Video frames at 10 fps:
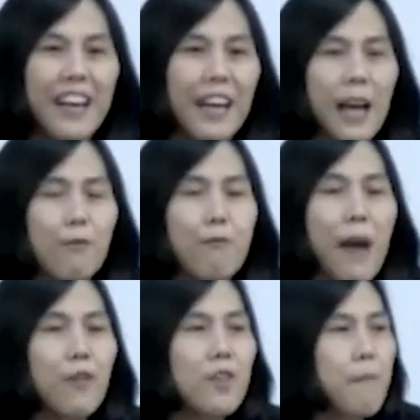I, I
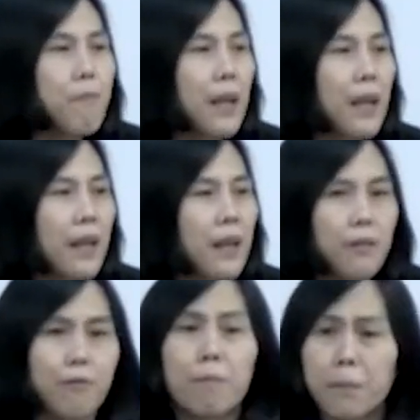found something like
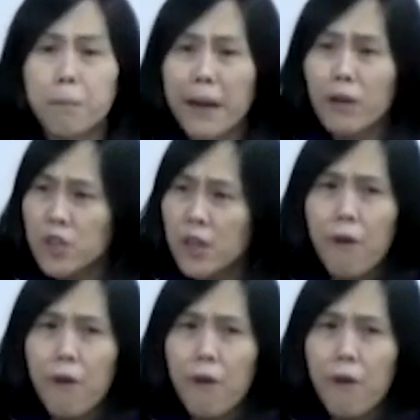from the Michael J.